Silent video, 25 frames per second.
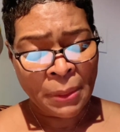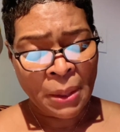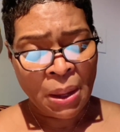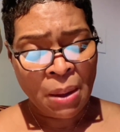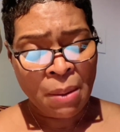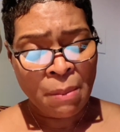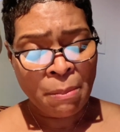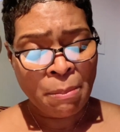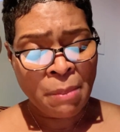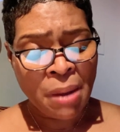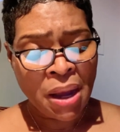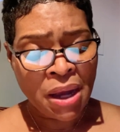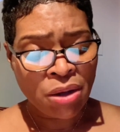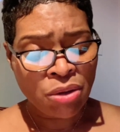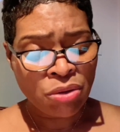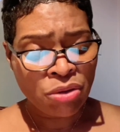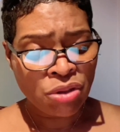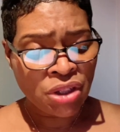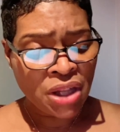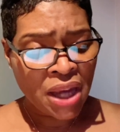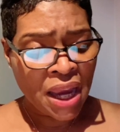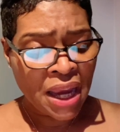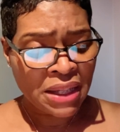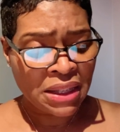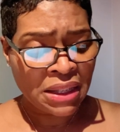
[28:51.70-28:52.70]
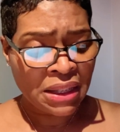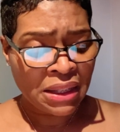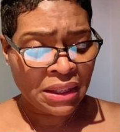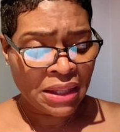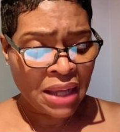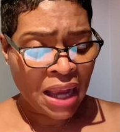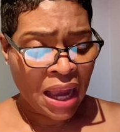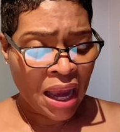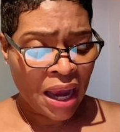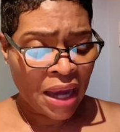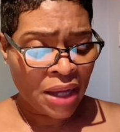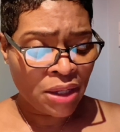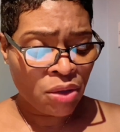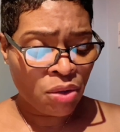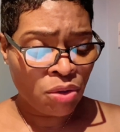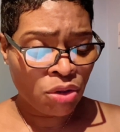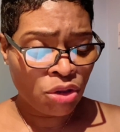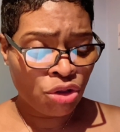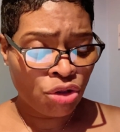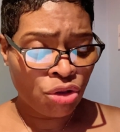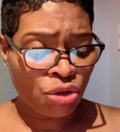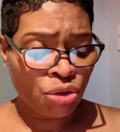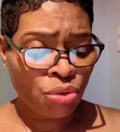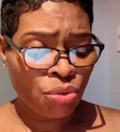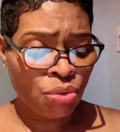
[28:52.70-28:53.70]
Michael Jackson died on
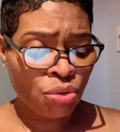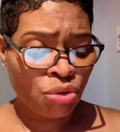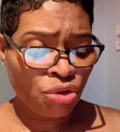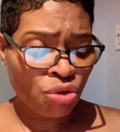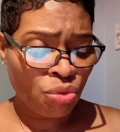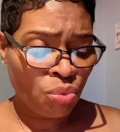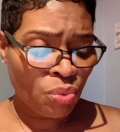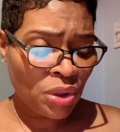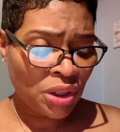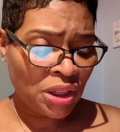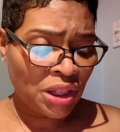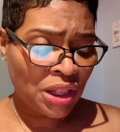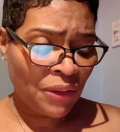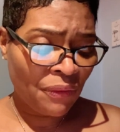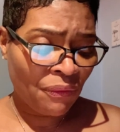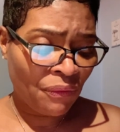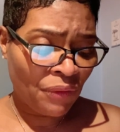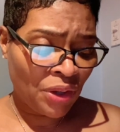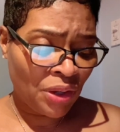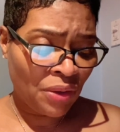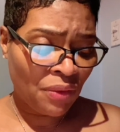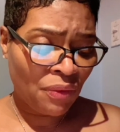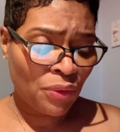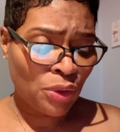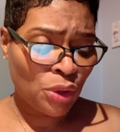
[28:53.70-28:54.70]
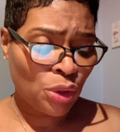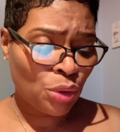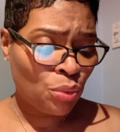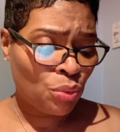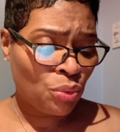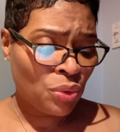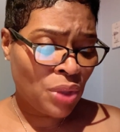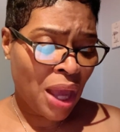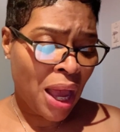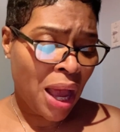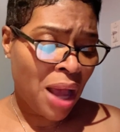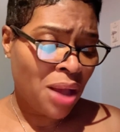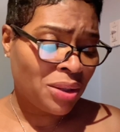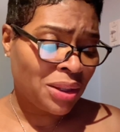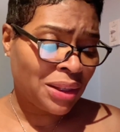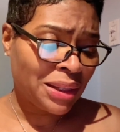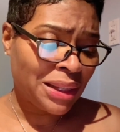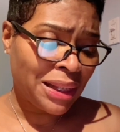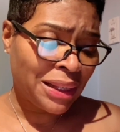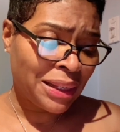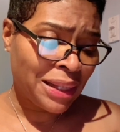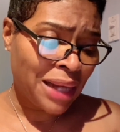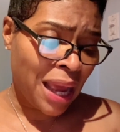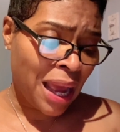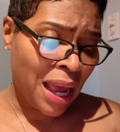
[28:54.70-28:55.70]
June 25th,
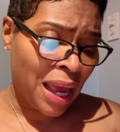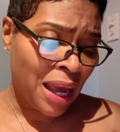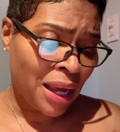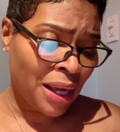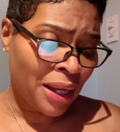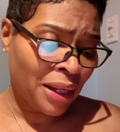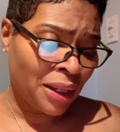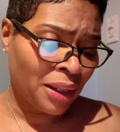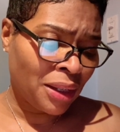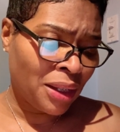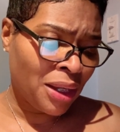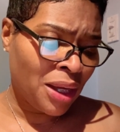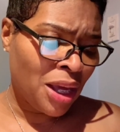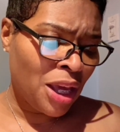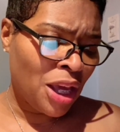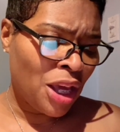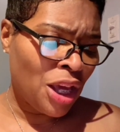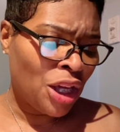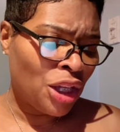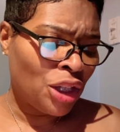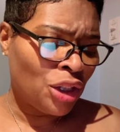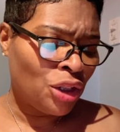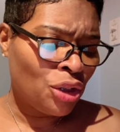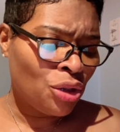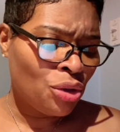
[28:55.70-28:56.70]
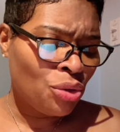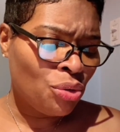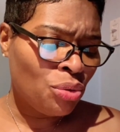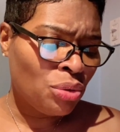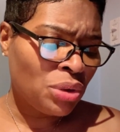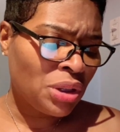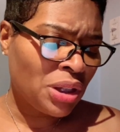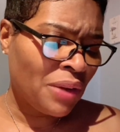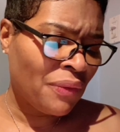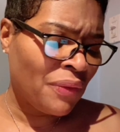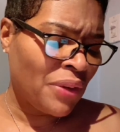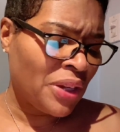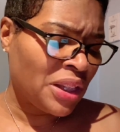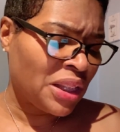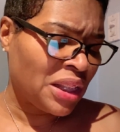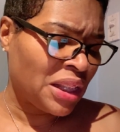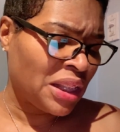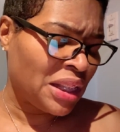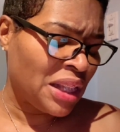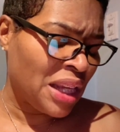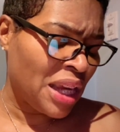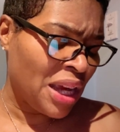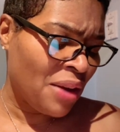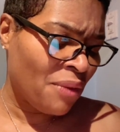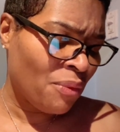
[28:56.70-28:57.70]
2009. News of his
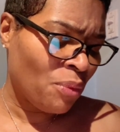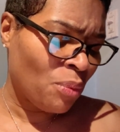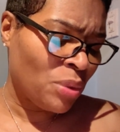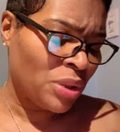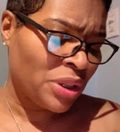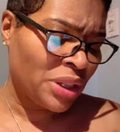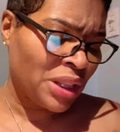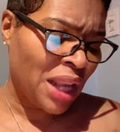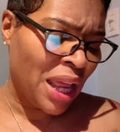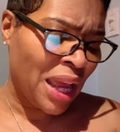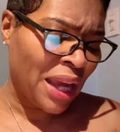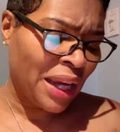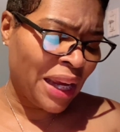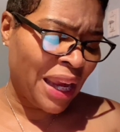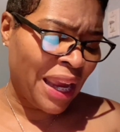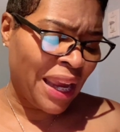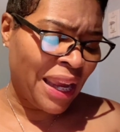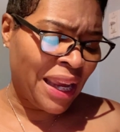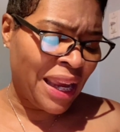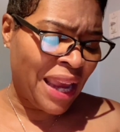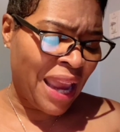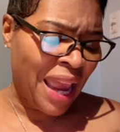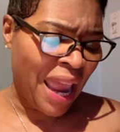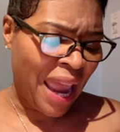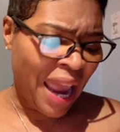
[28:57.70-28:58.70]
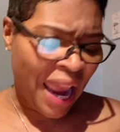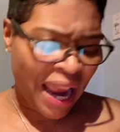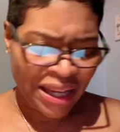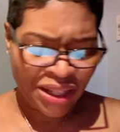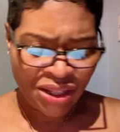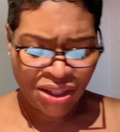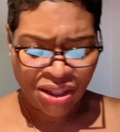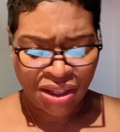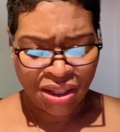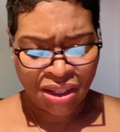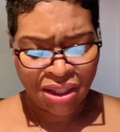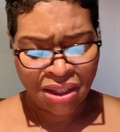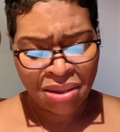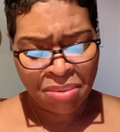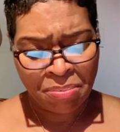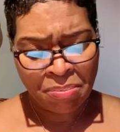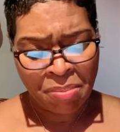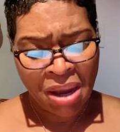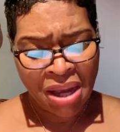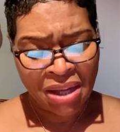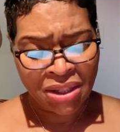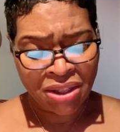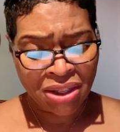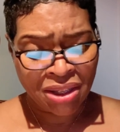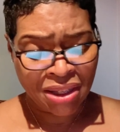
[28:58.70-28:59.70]
death was like a hatchet to
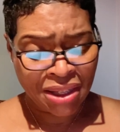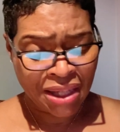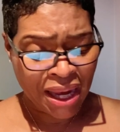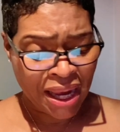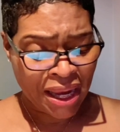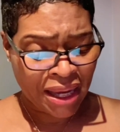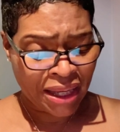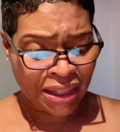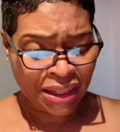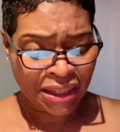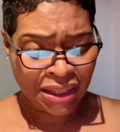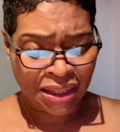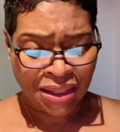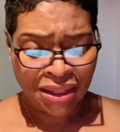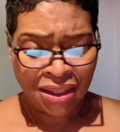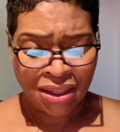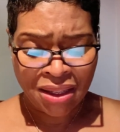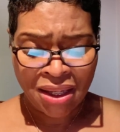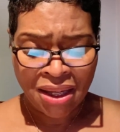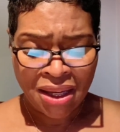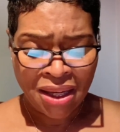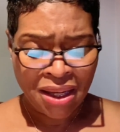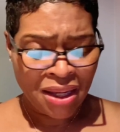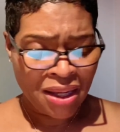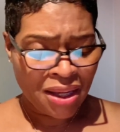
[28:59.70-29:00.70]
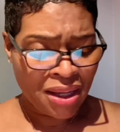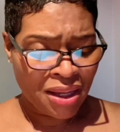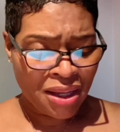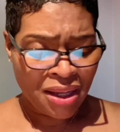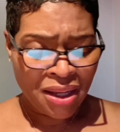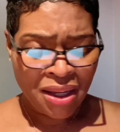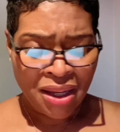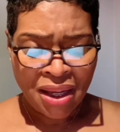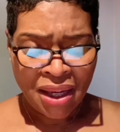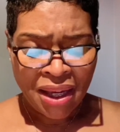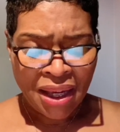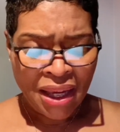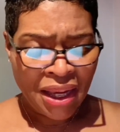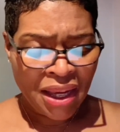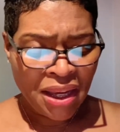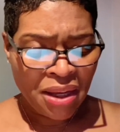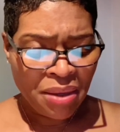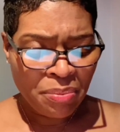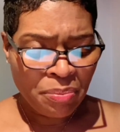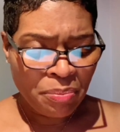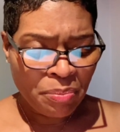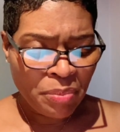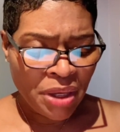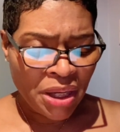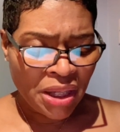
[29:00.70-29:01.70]
my chest. He
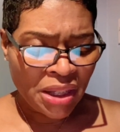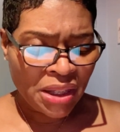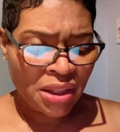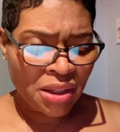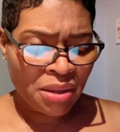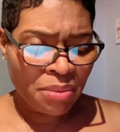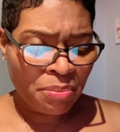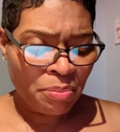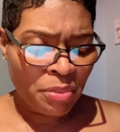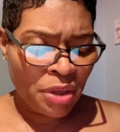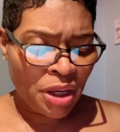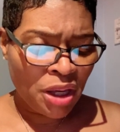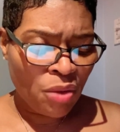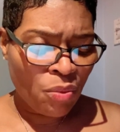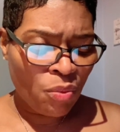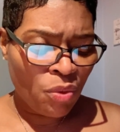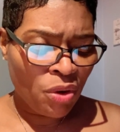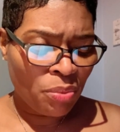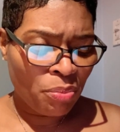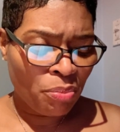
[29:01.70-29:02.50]
meant to me what